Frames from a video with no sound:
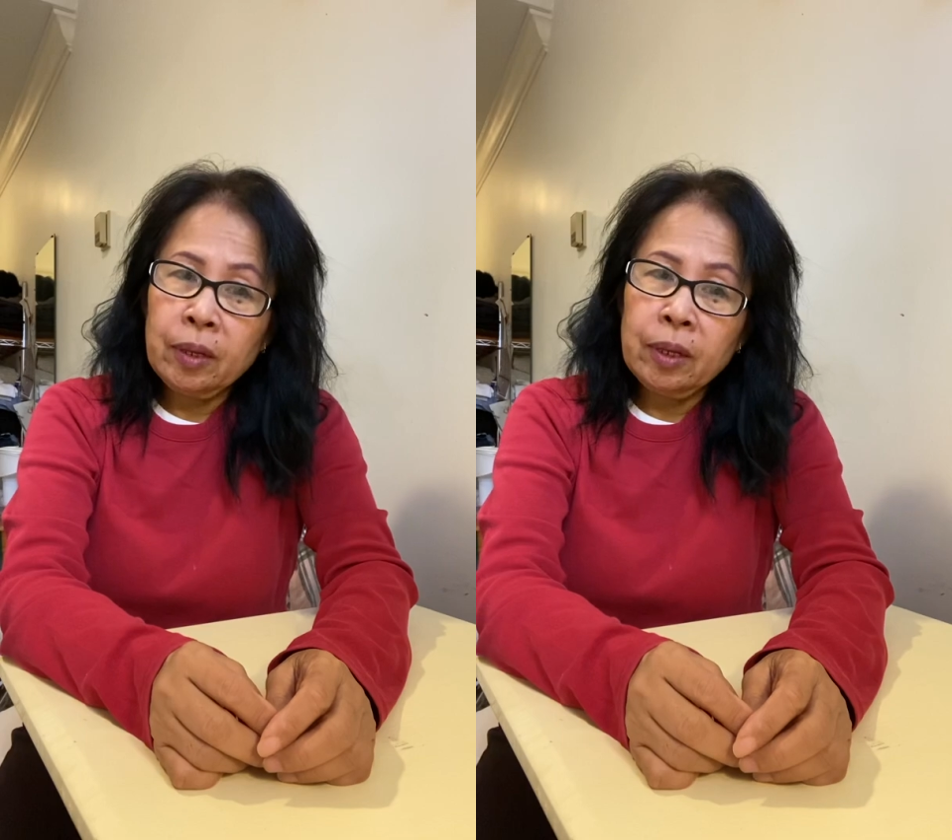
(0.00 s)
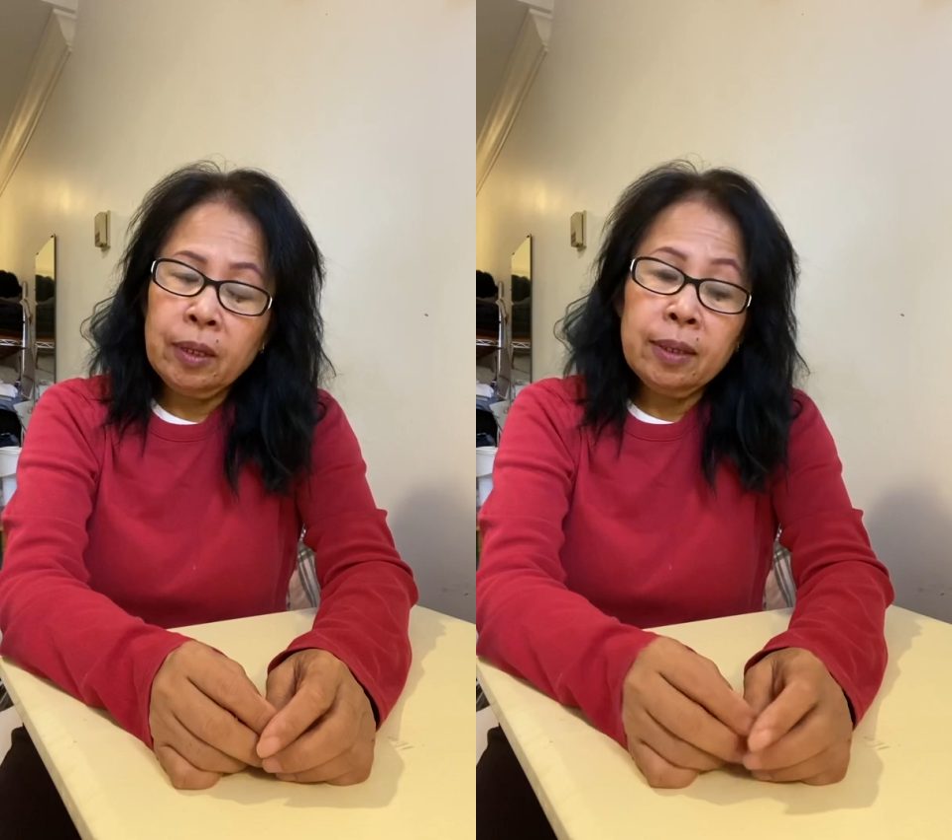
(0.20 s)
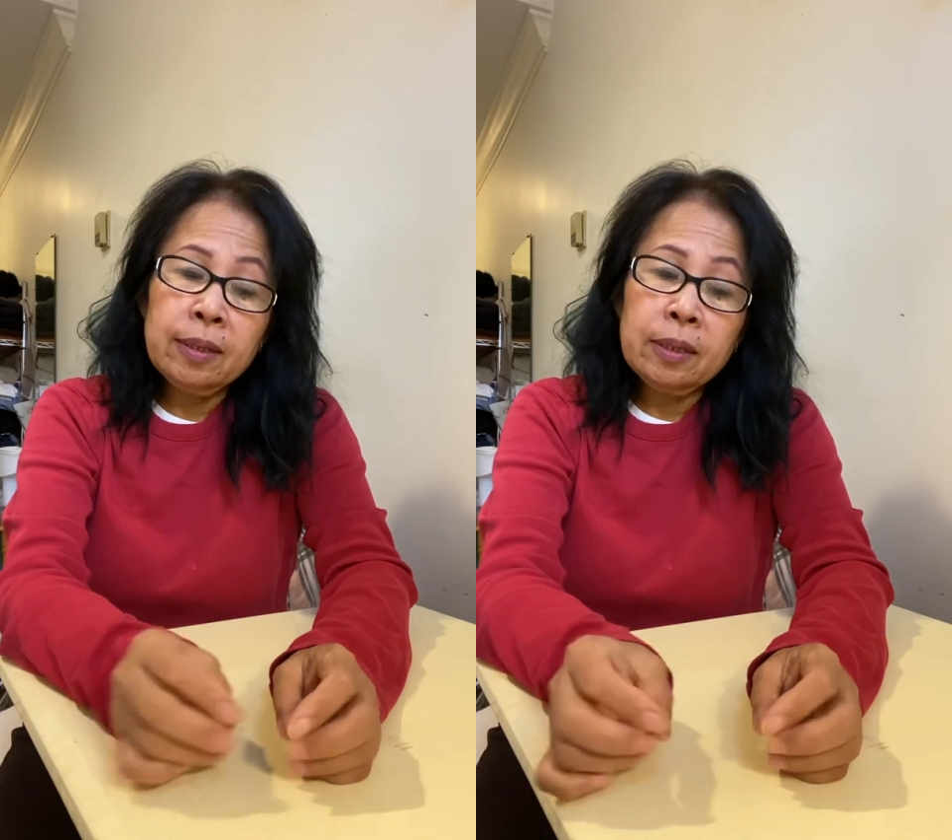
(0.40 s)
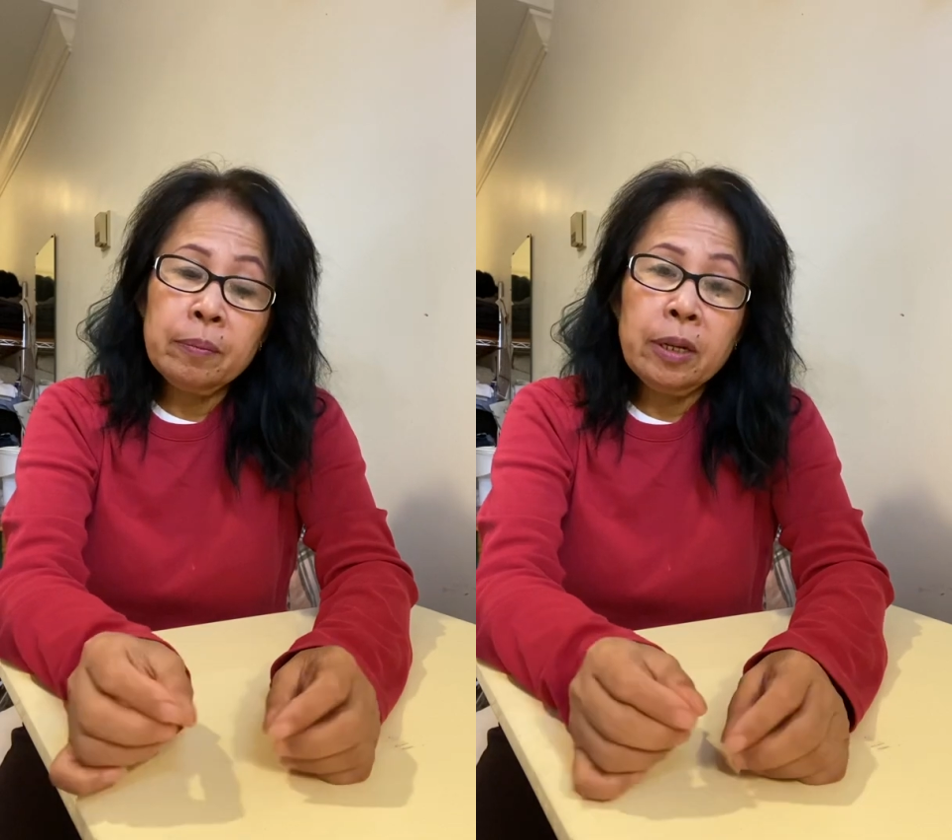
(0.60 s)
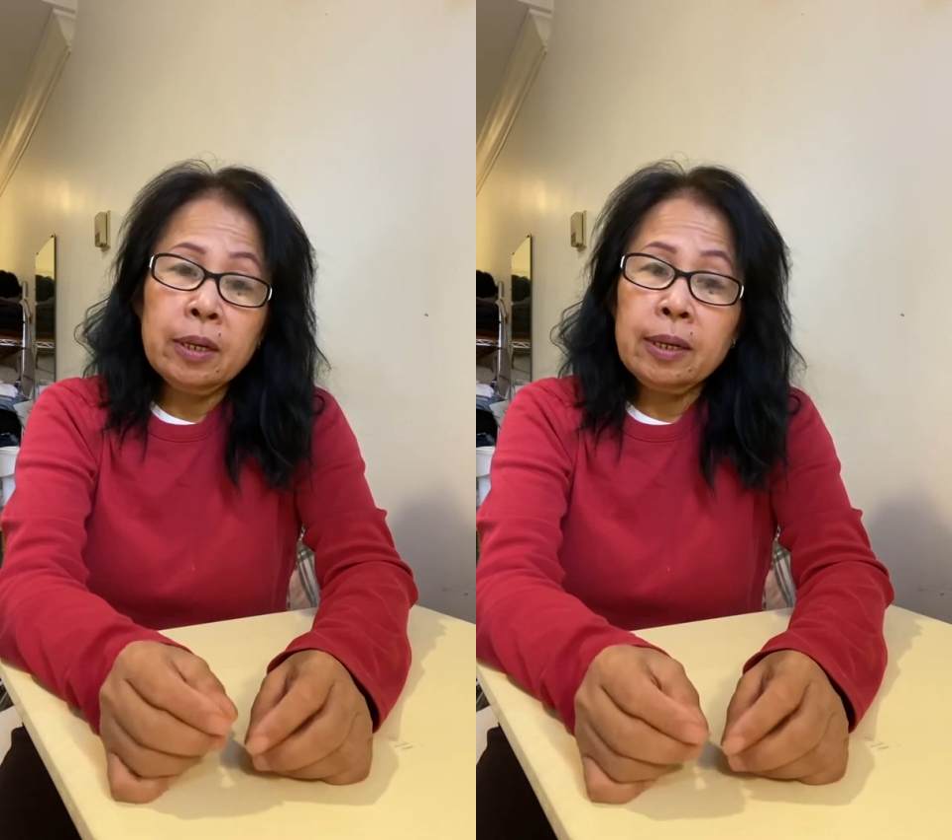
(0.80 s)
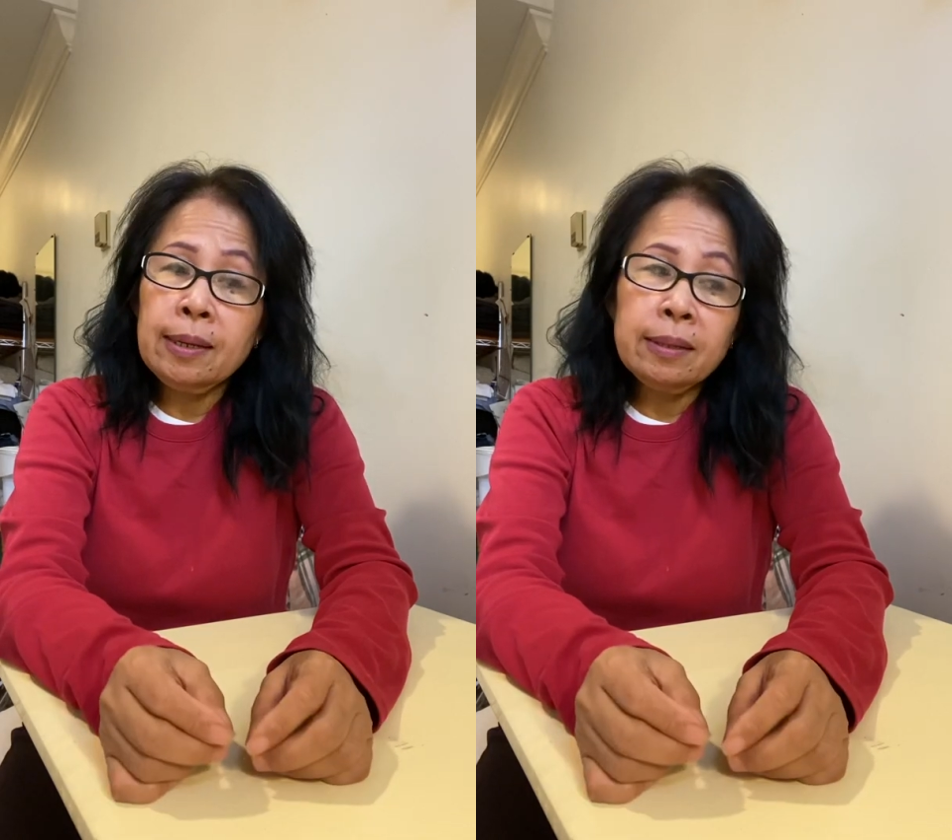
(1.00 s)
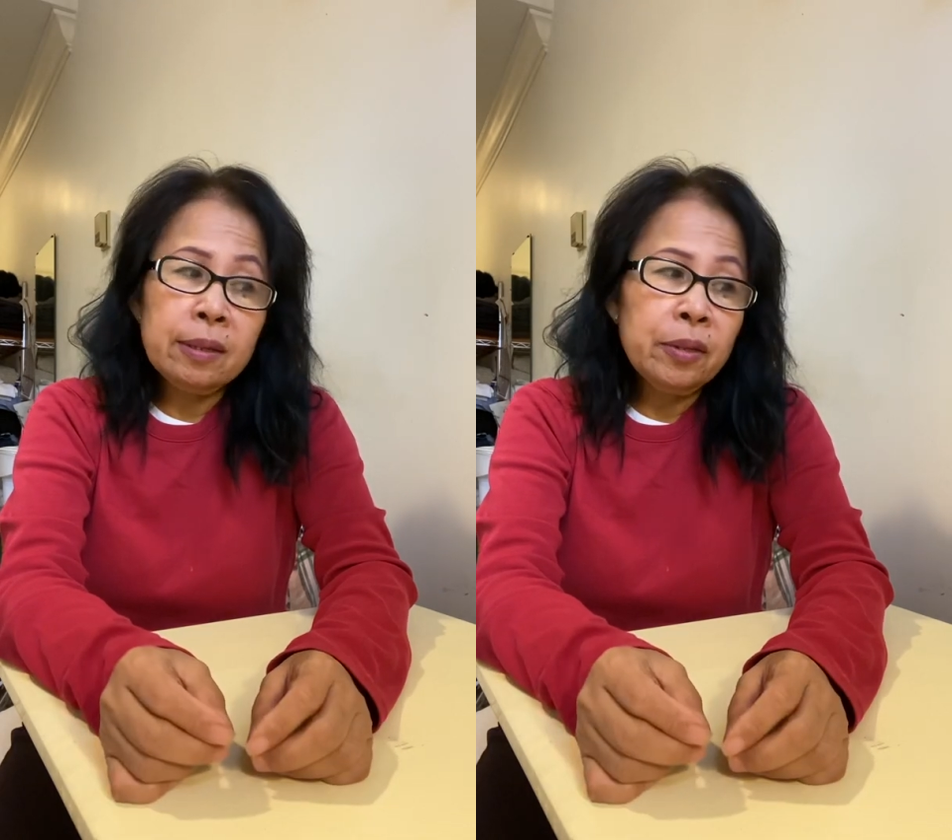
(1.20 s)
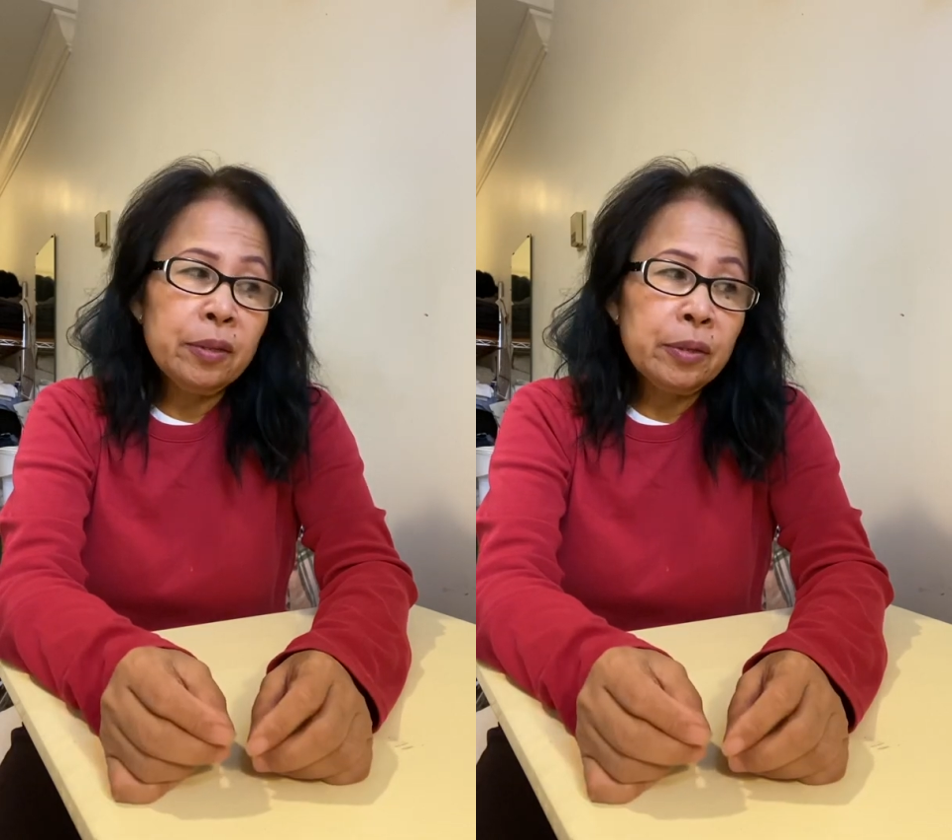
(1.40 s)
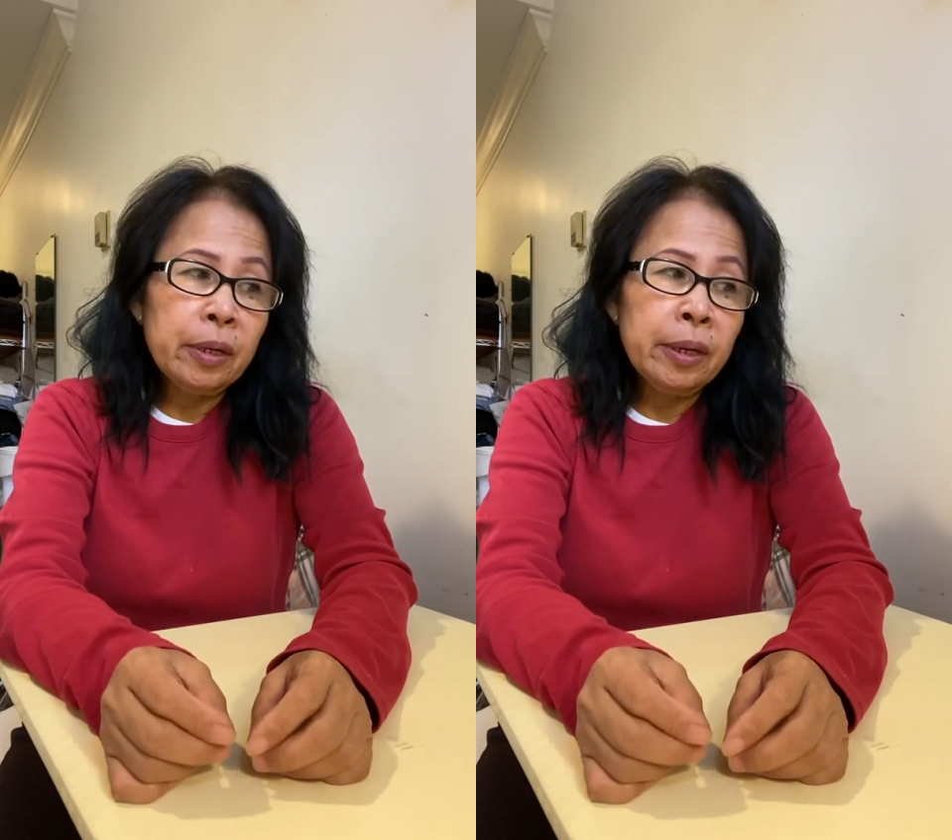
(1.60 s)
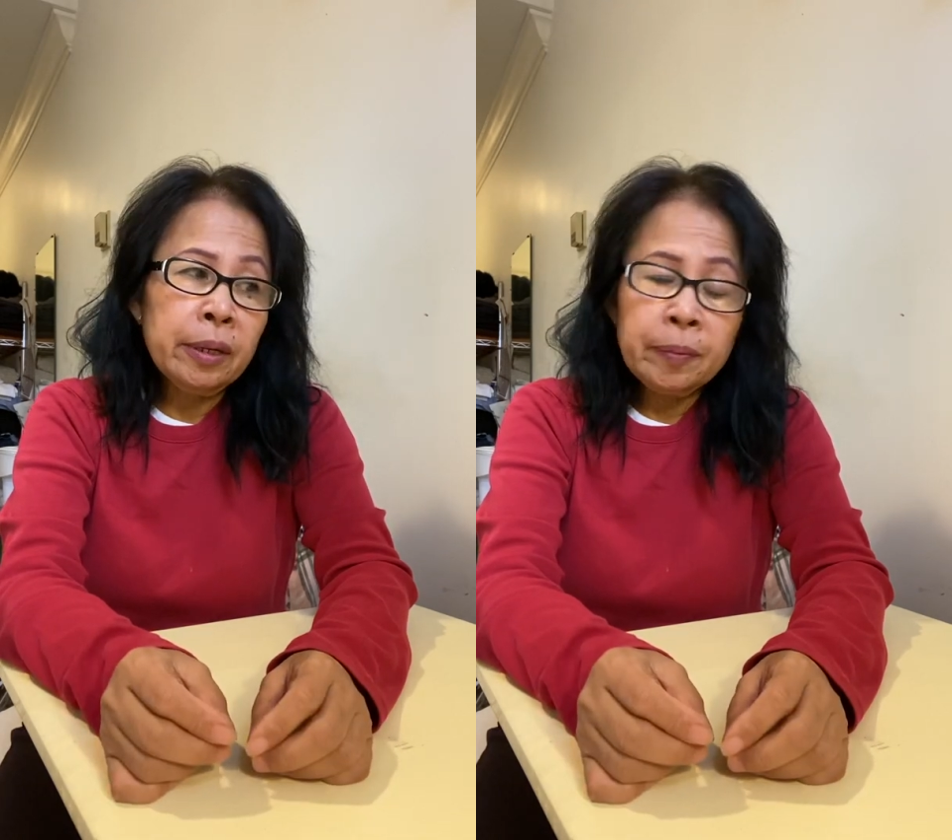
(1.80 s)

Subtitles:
this is very easy dessert.